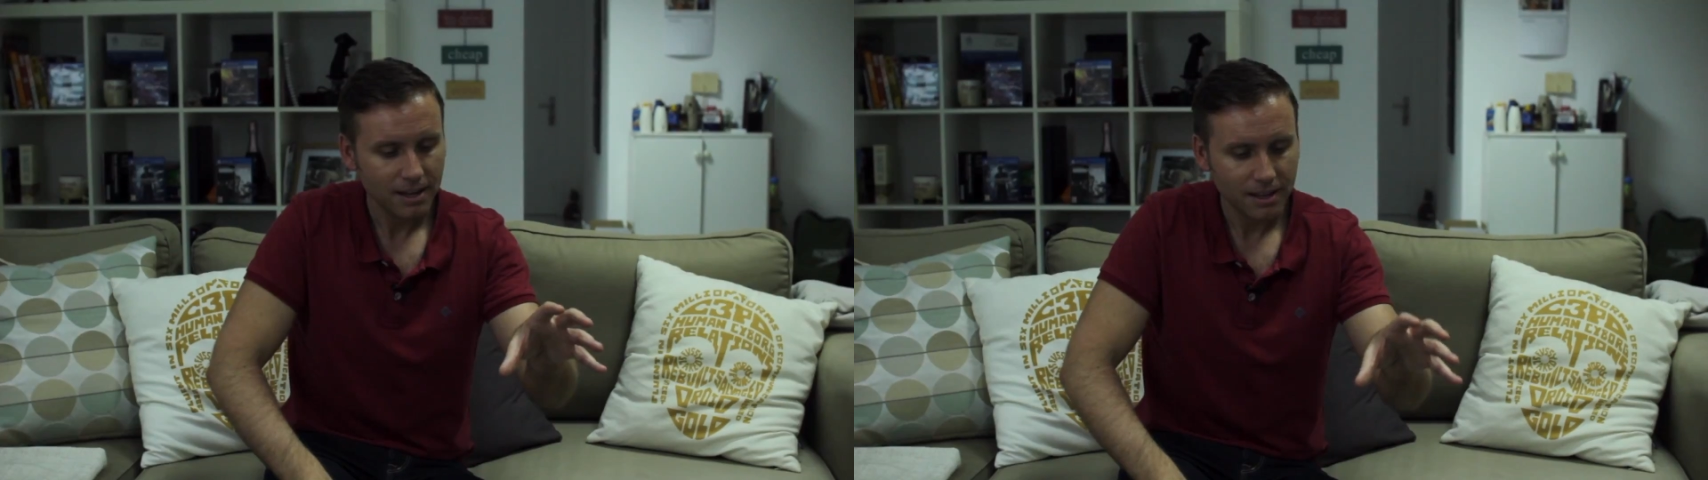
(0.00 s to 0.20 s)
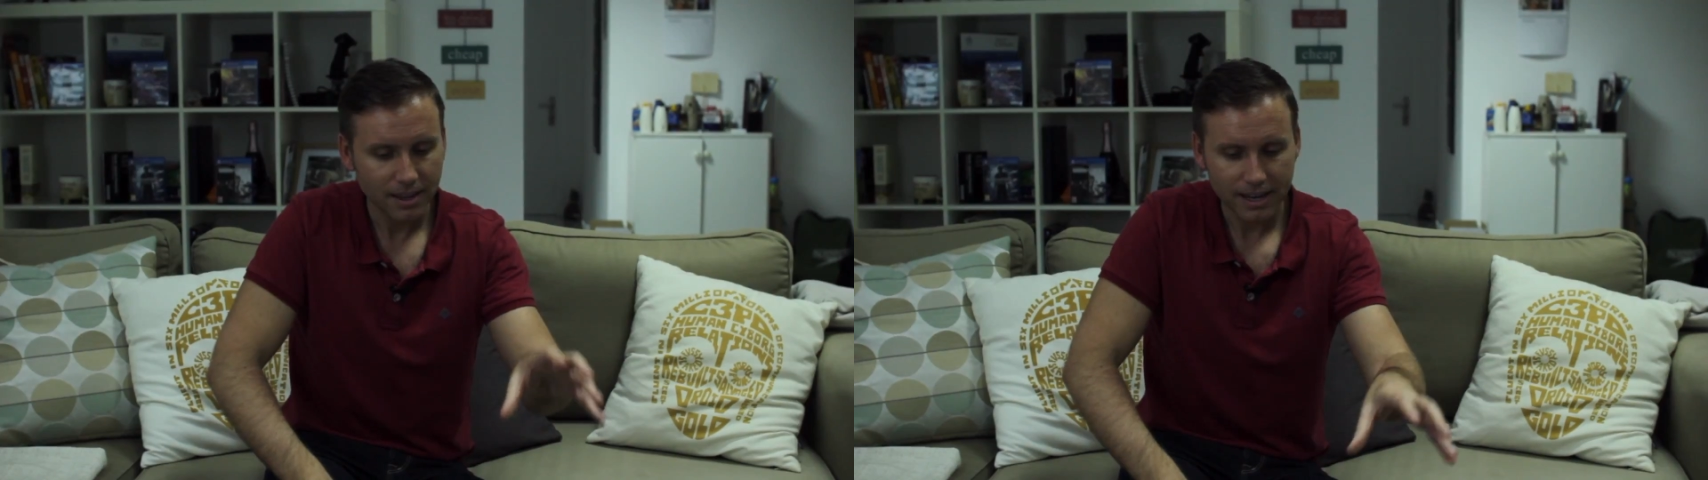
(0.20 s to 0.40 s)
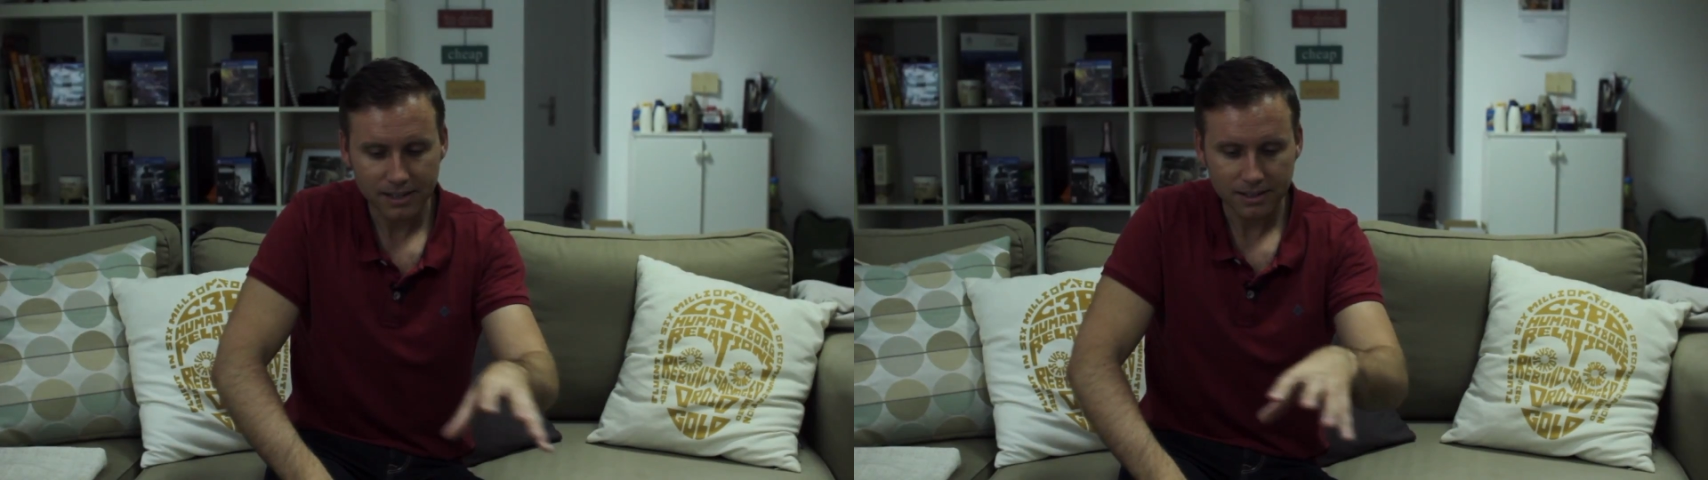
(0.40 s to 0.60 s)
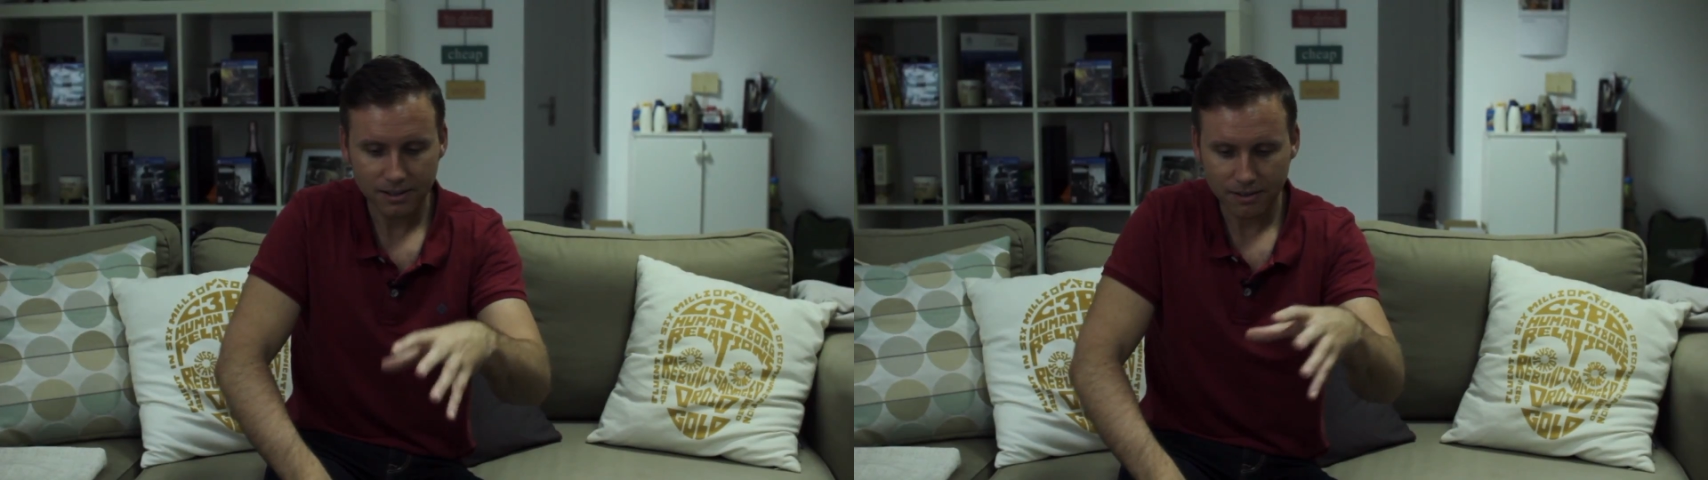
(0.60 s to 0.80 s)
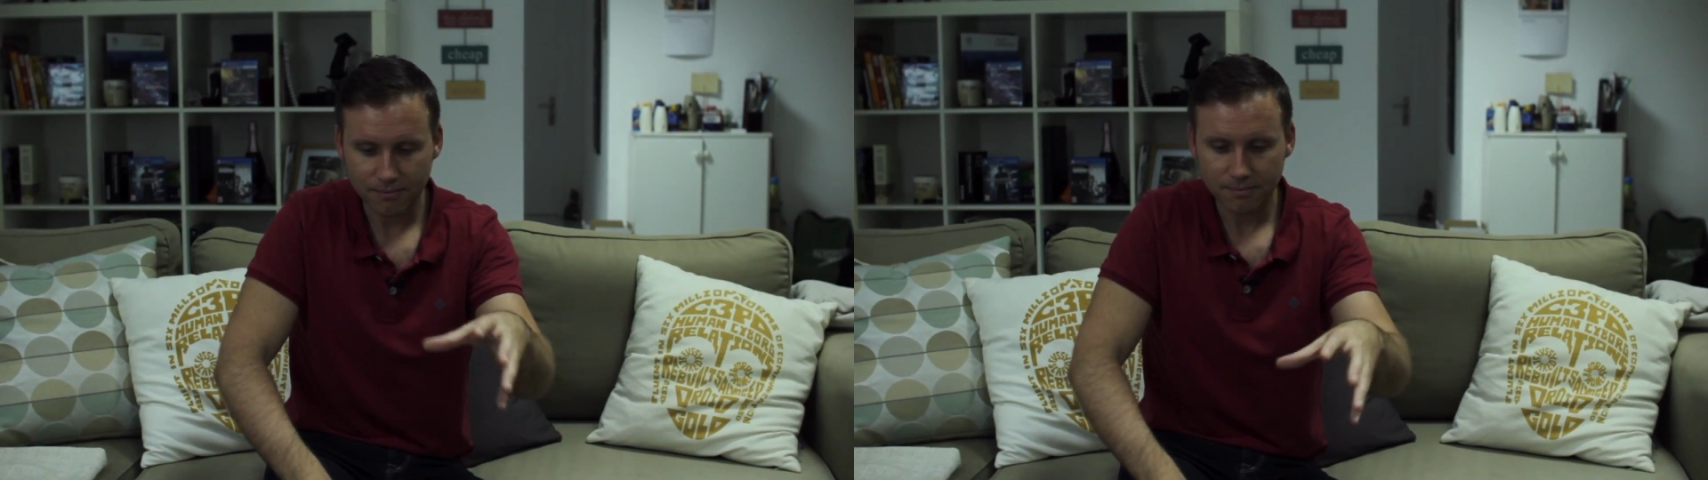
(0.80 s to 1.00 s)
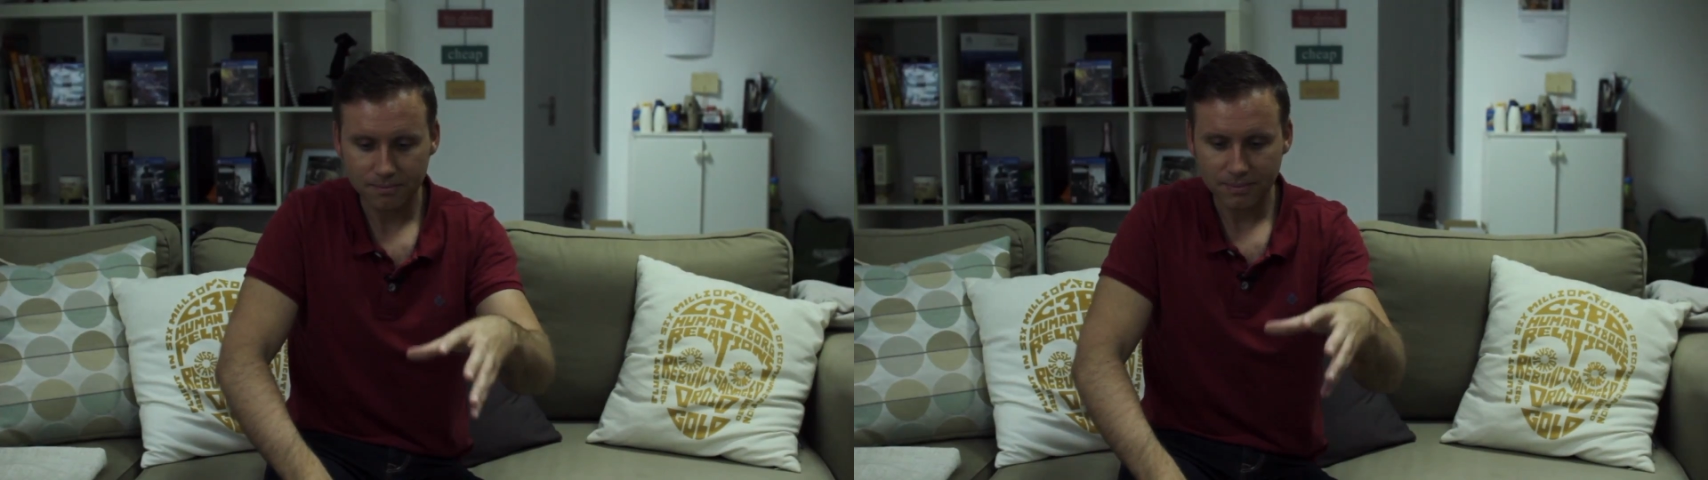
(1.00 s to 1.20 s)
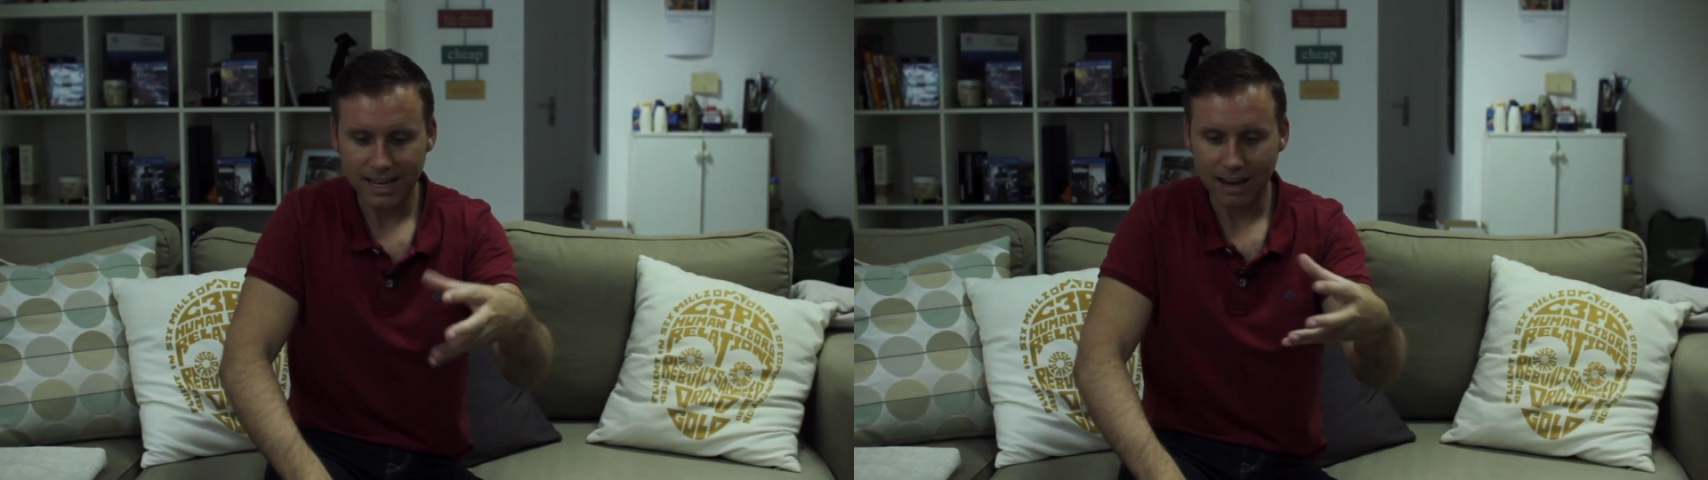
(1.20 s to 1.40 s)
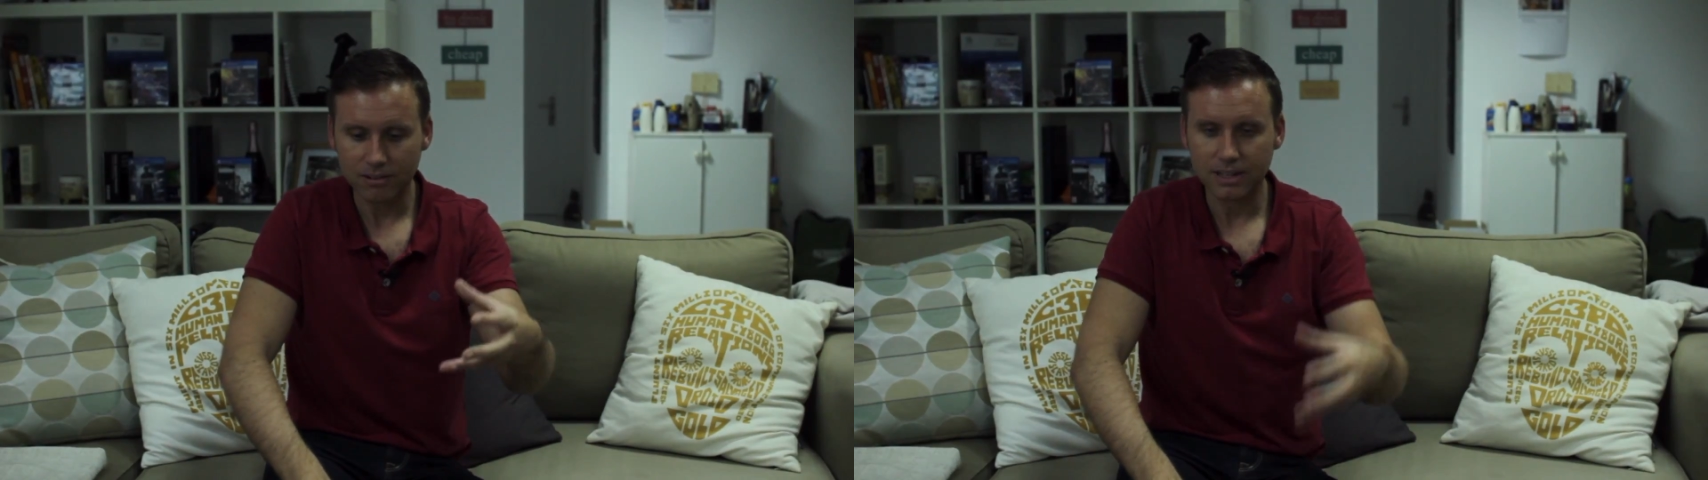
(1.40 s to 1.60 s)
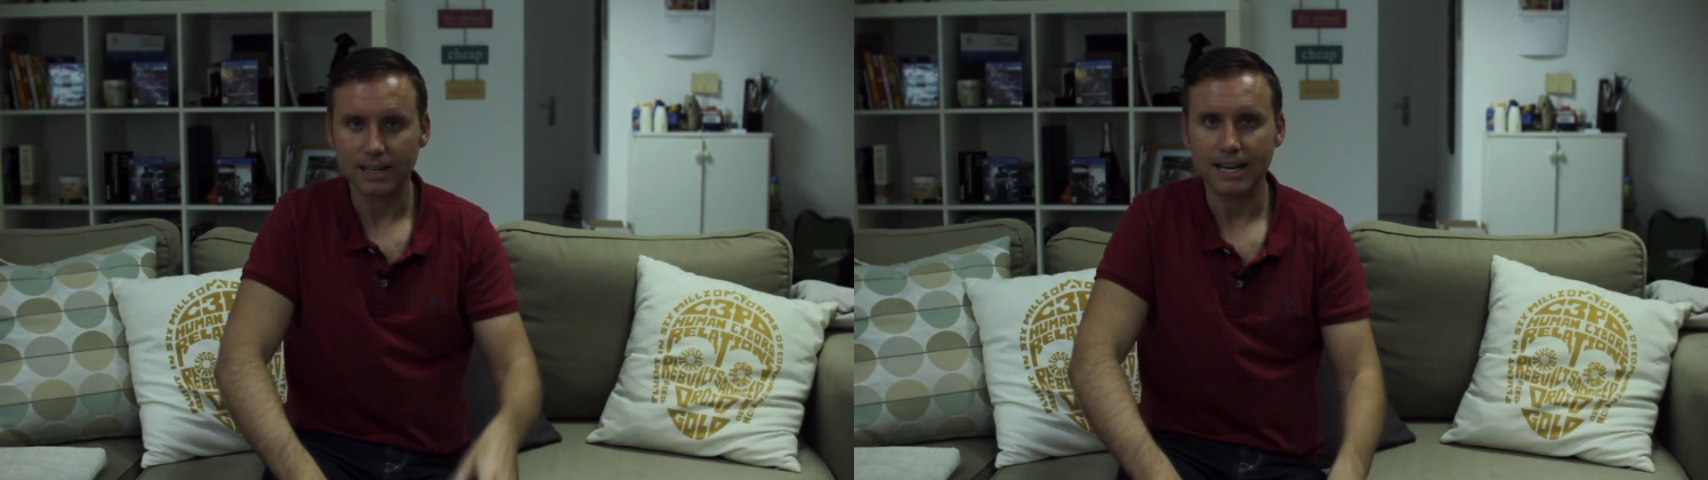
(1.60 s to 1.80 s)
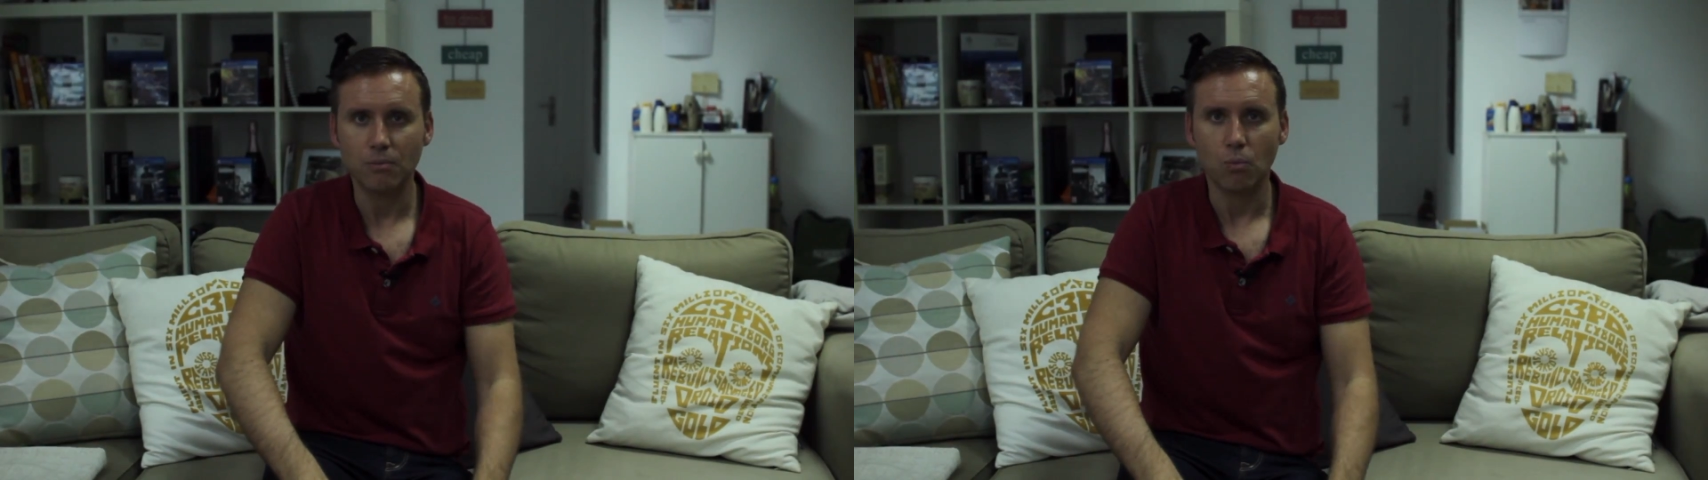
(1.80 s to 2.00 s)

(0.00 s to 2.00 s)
they can calculate